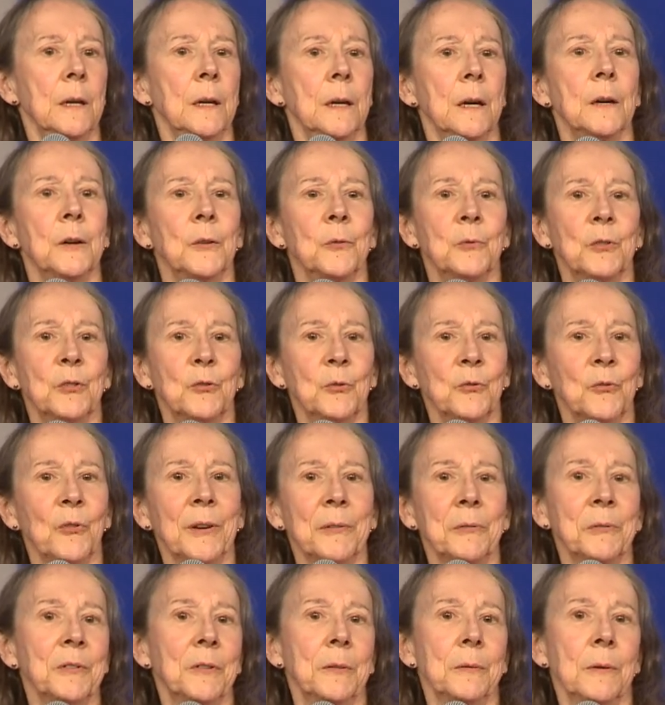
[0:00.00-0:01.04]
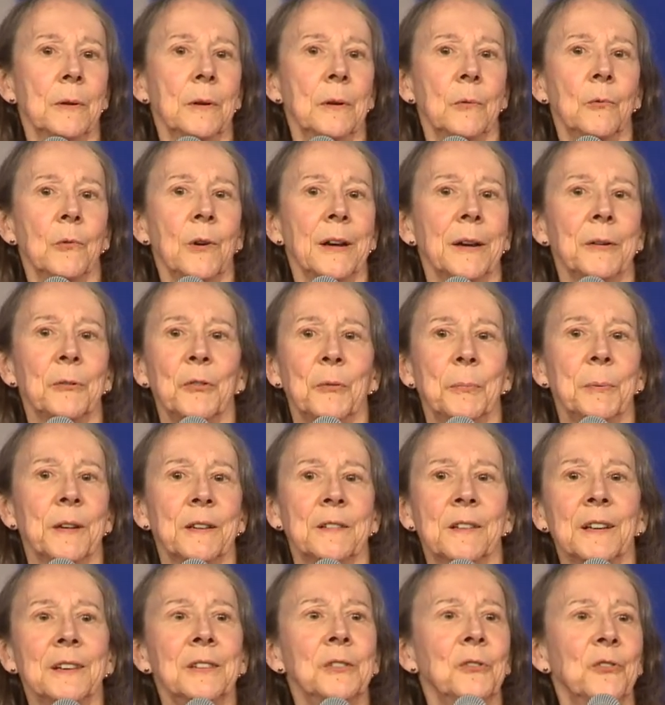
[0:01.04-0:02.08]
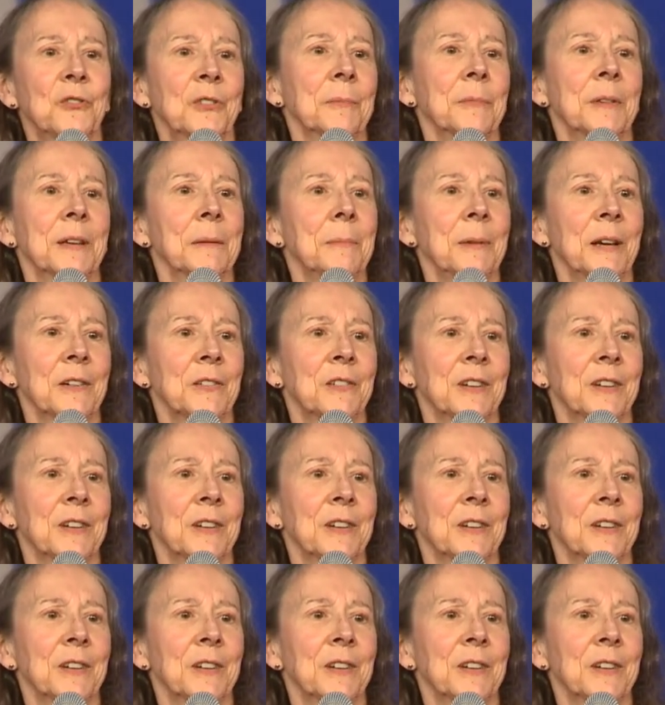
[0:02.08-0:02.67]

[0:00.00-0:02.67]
uh, which was always why I was picked. I knew something about